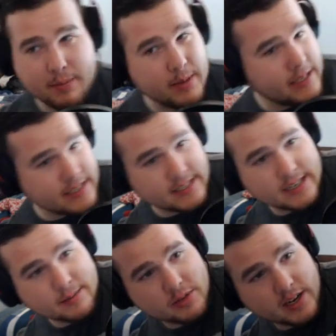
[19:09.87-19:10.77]
a million
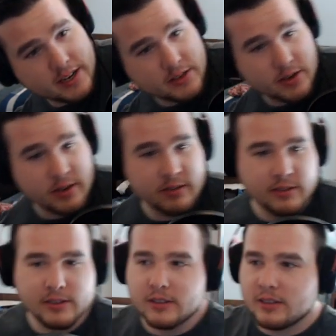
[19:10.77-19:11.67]
times nicer.
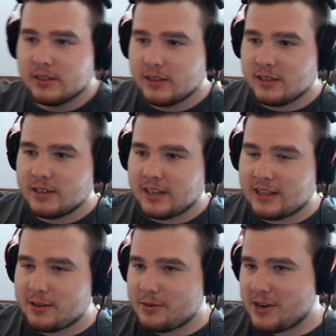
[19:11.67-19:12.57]

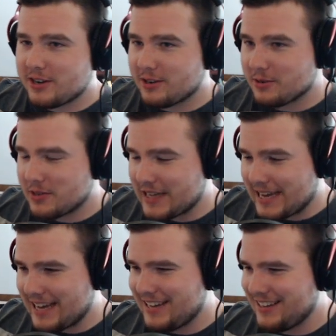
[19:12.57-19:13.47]
Hello, doggos. Yeah.